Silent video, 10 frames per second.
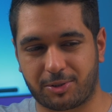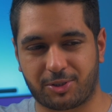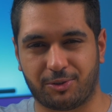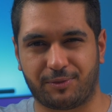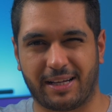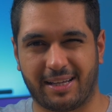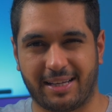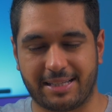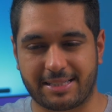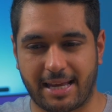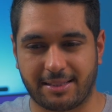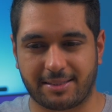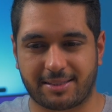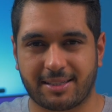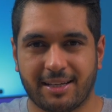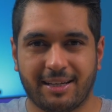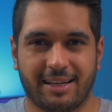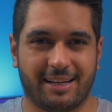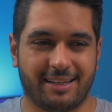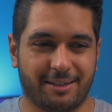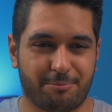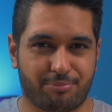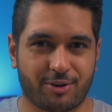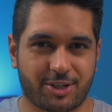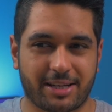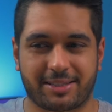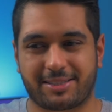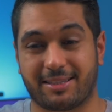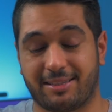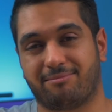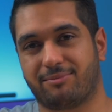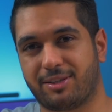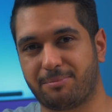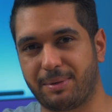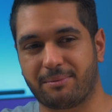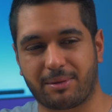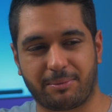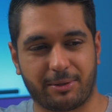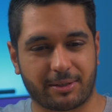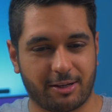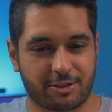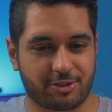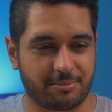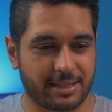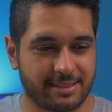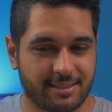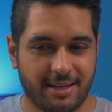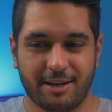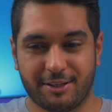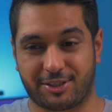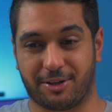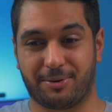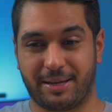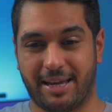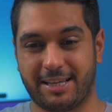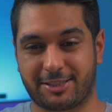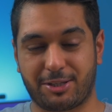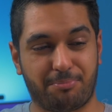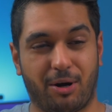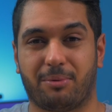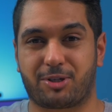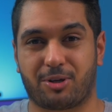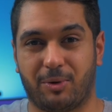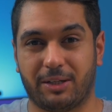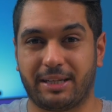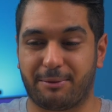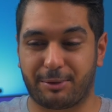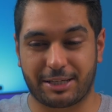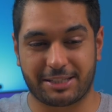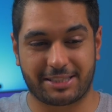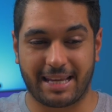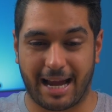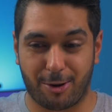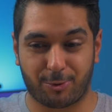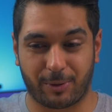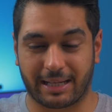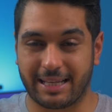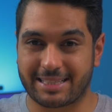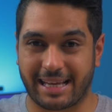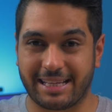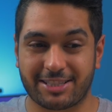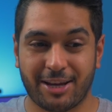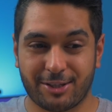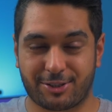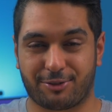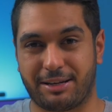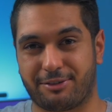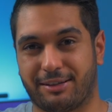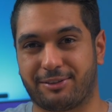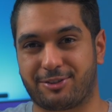sort of intense projects than the BMW and Classroom test. So here's the barbershop one, and we're gonna see how quickly it takes to render out the